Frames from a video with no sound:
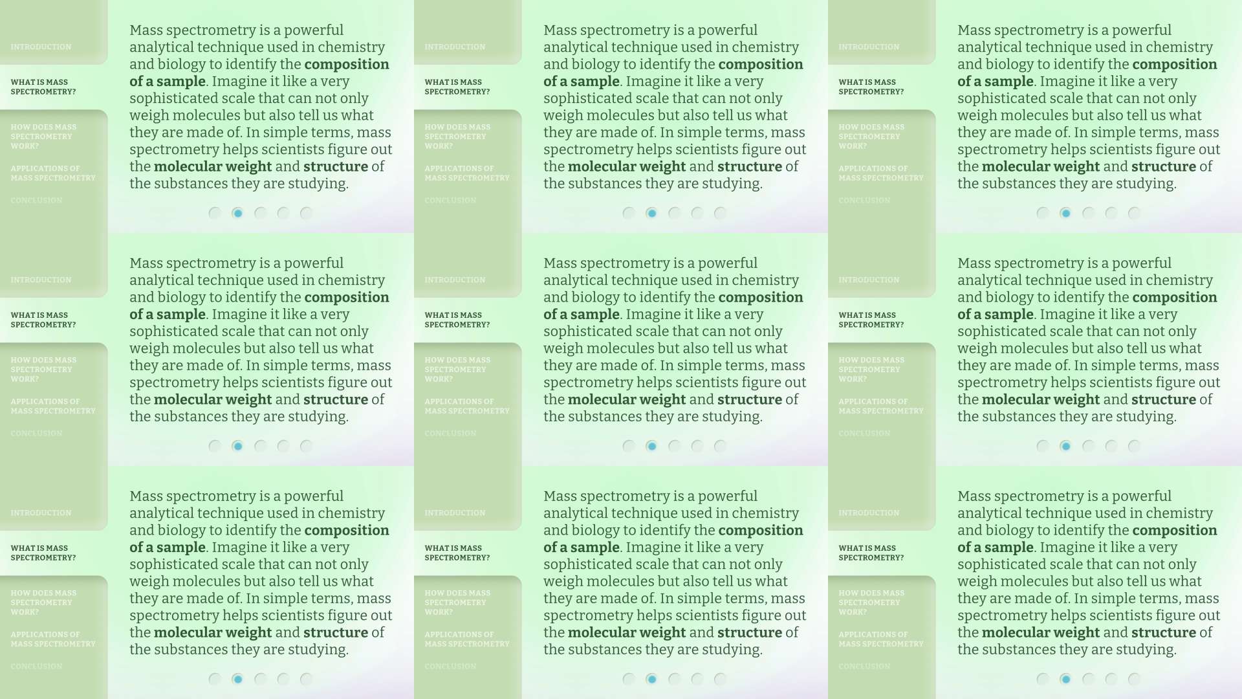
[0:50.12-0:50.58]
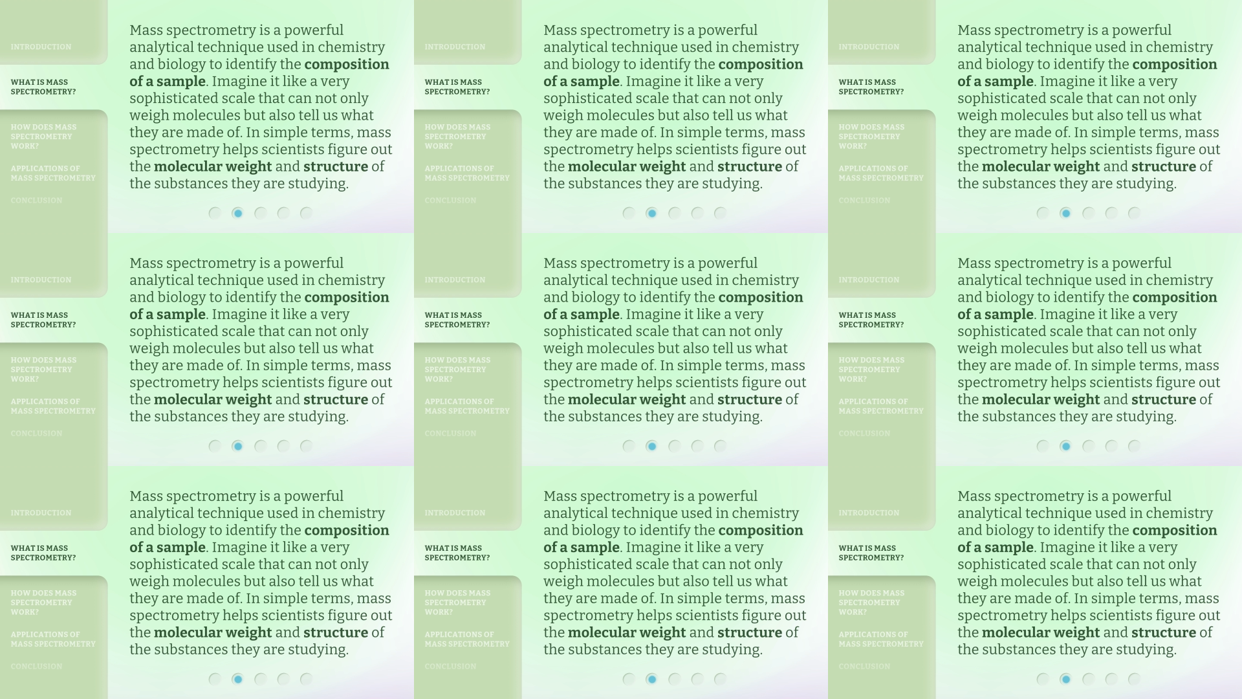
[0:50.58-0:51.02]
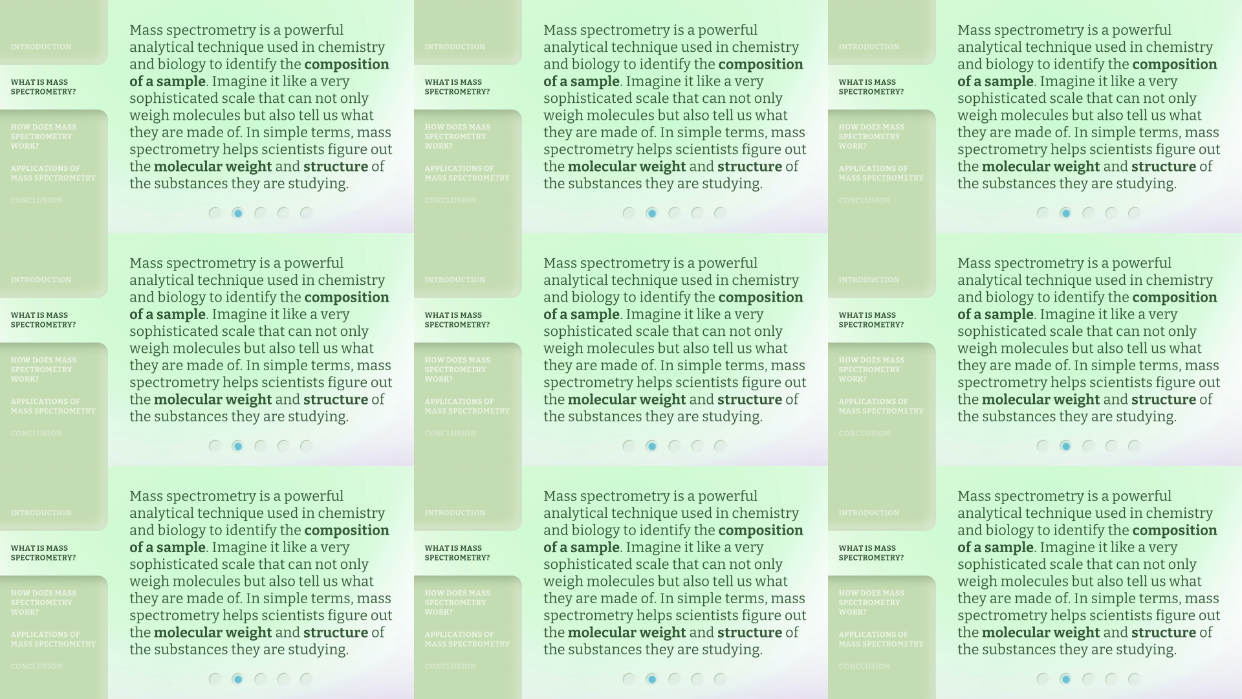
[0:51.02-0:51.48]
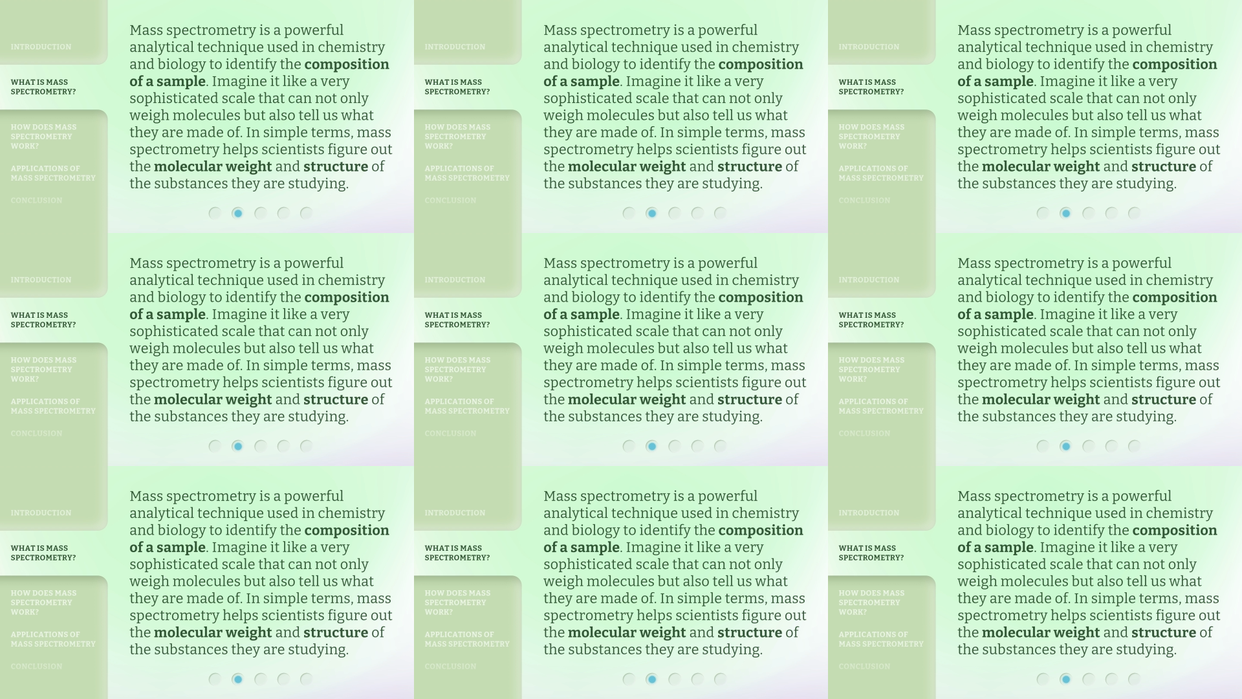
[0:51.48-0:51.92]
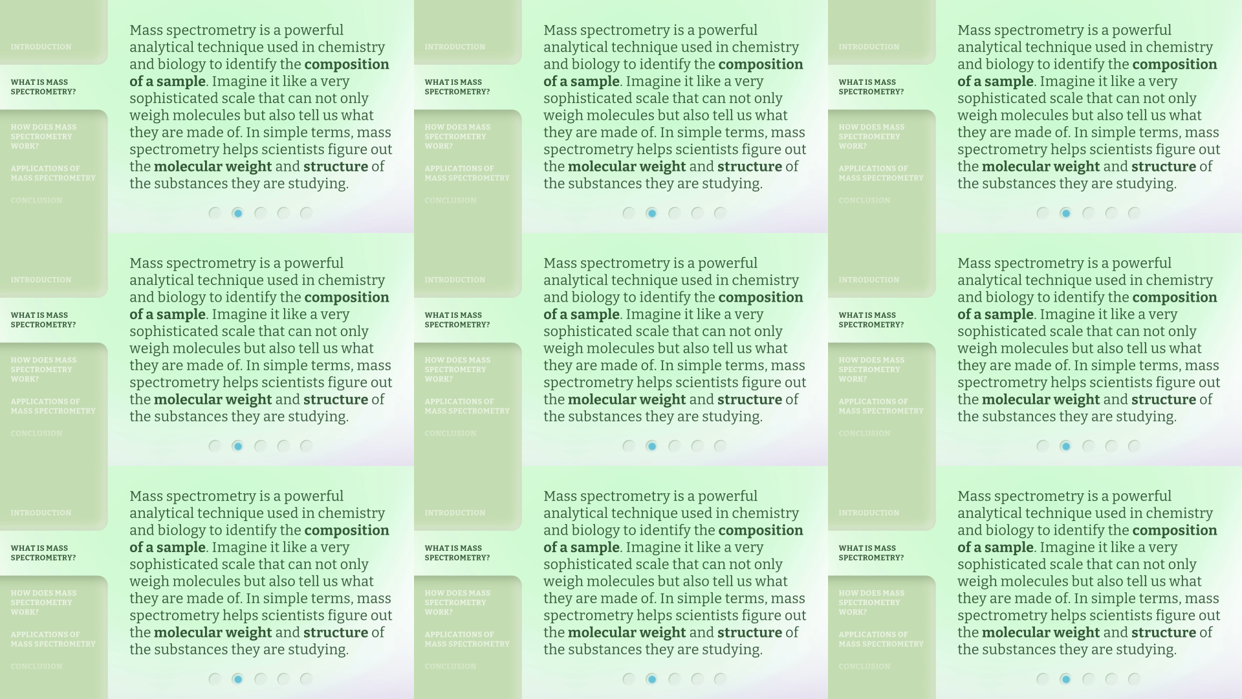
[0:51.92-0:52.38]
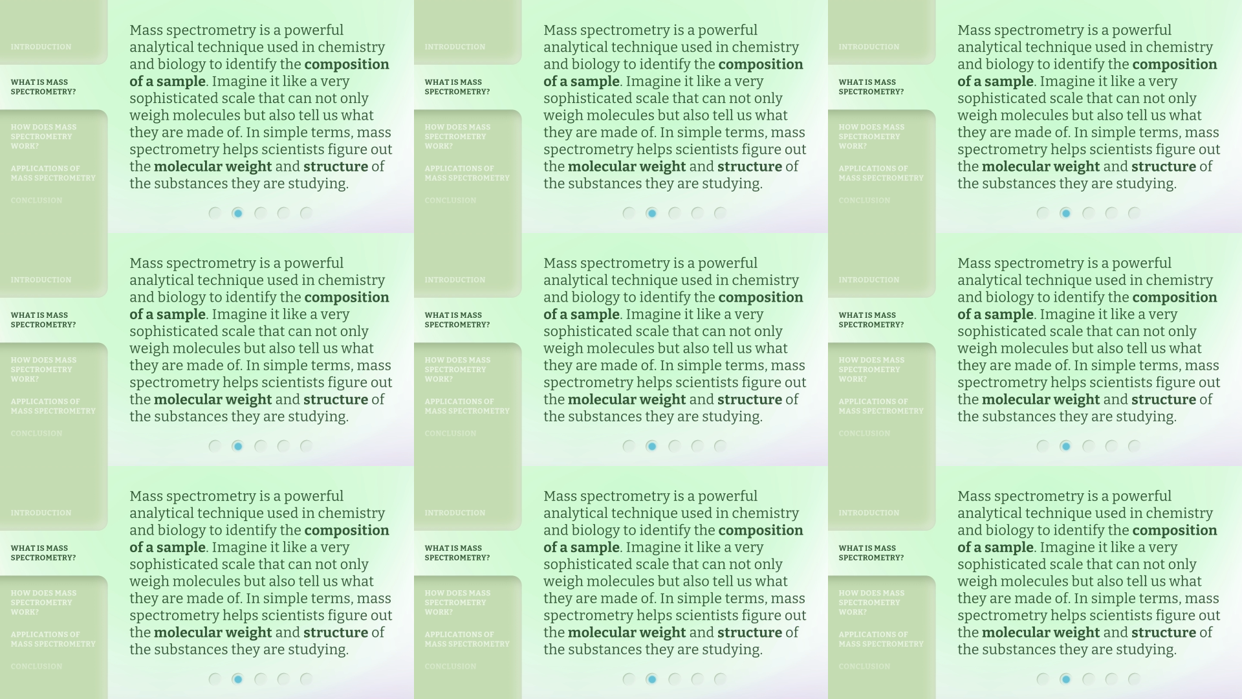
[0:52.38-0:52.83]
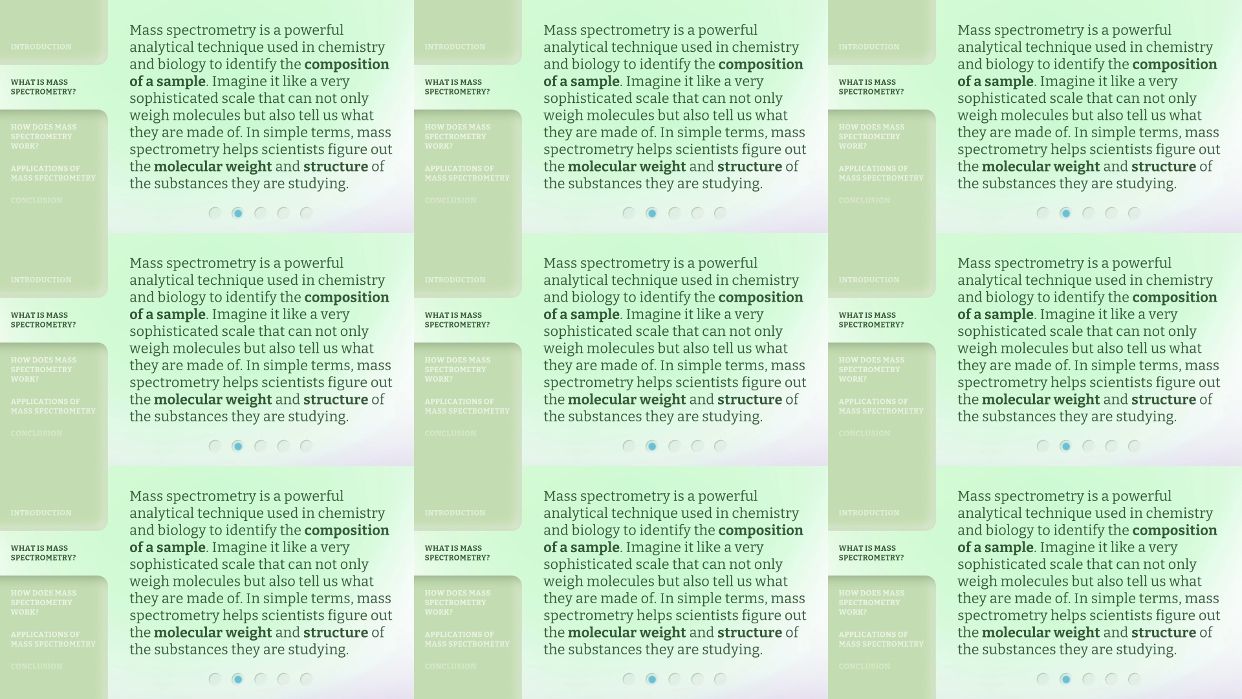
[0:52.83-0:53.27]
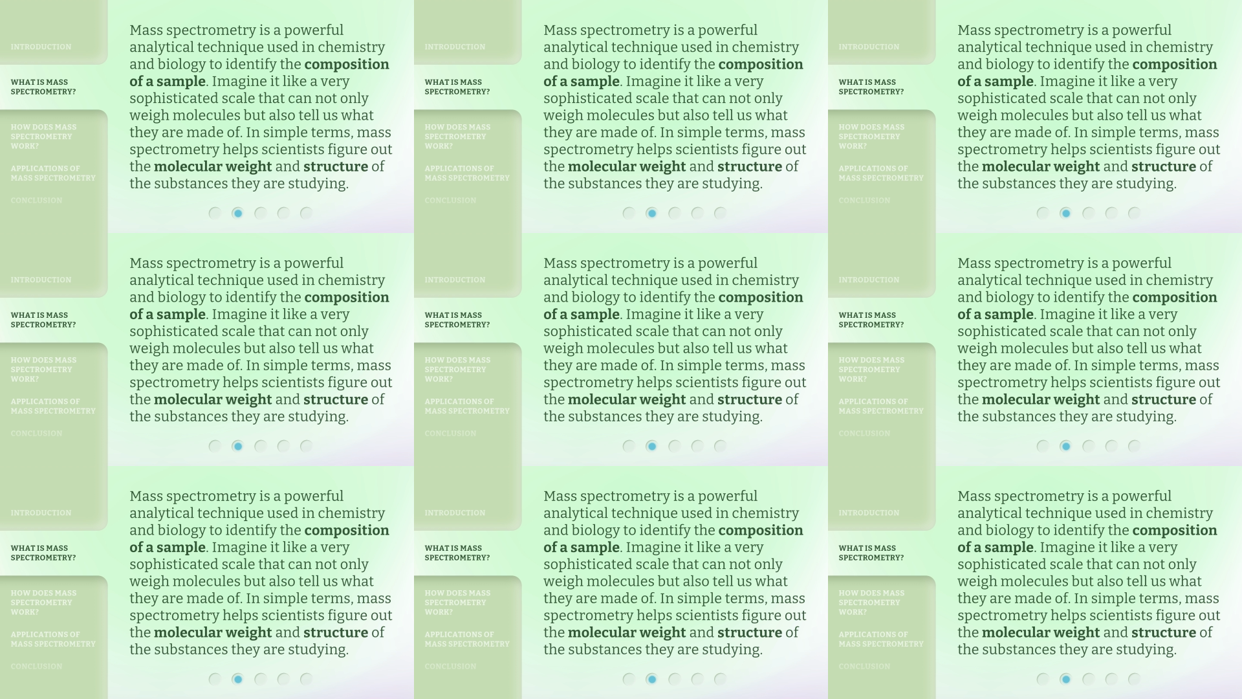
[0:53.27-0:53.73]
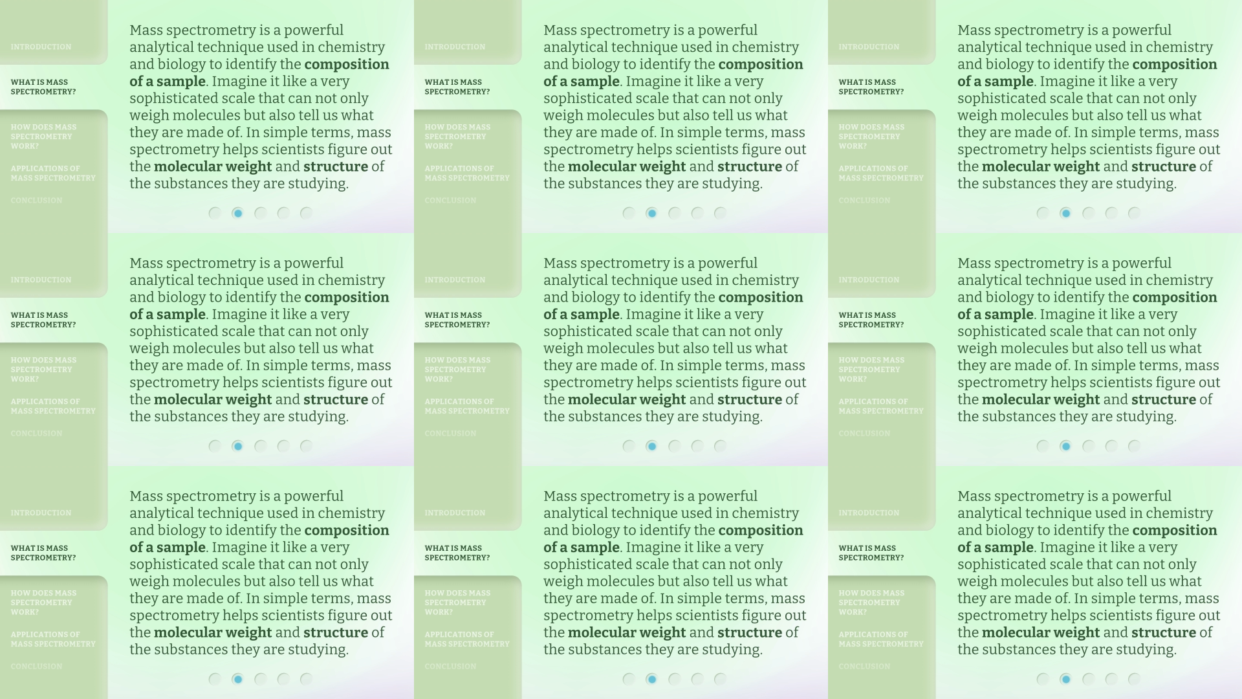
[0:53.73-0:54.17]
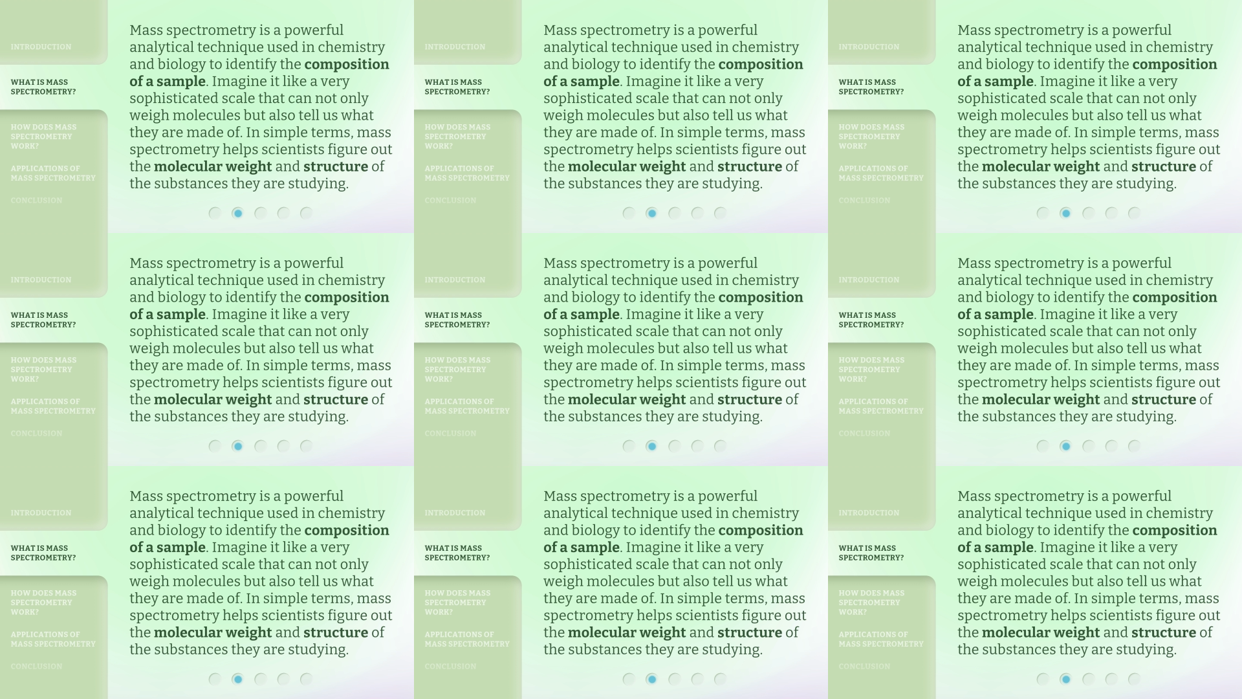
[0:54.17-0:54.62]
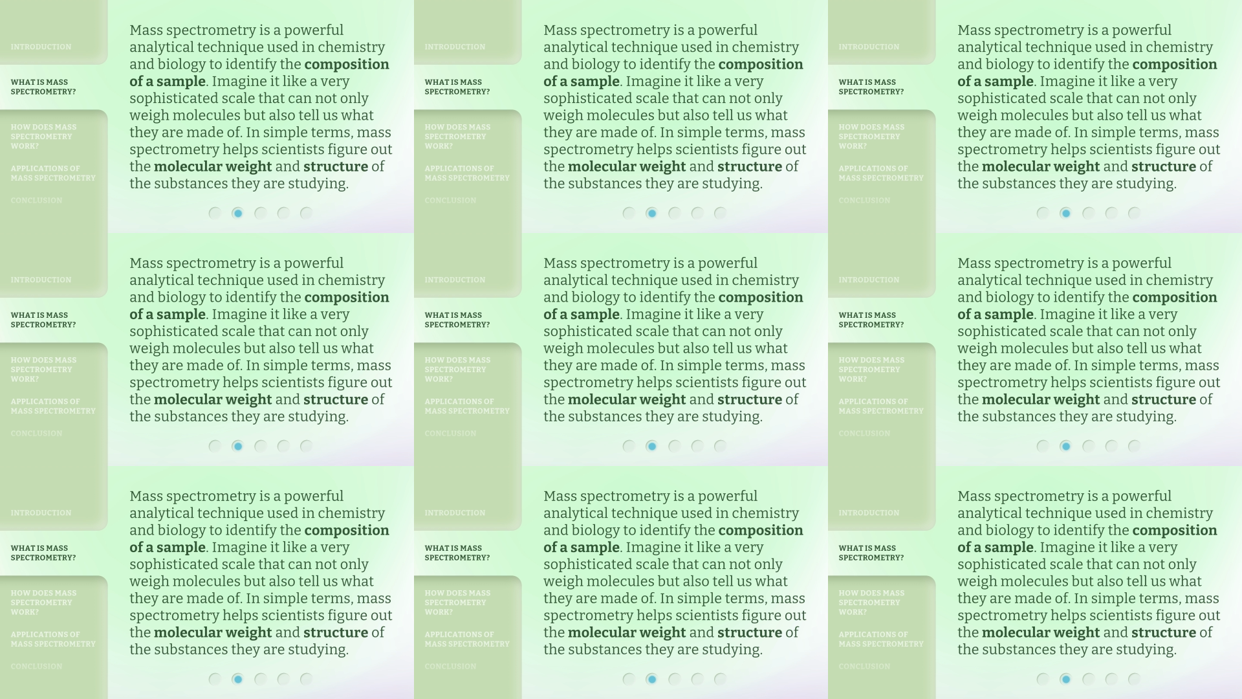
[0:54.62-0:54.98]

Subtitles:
No face is visible, so there are no lips to read.